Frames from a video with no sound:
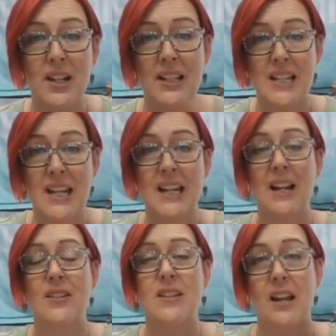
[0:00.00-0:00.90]
then take it
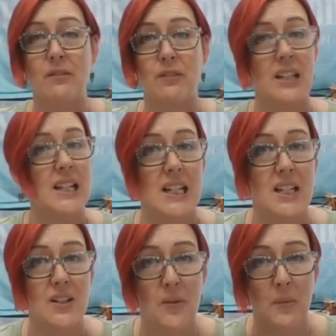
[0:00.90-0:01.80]
outside and release it
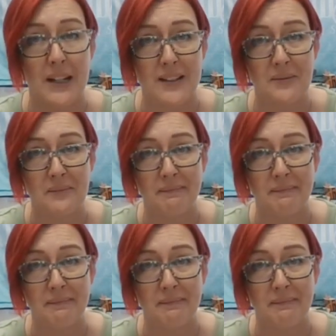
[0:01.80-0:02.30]
into the wind.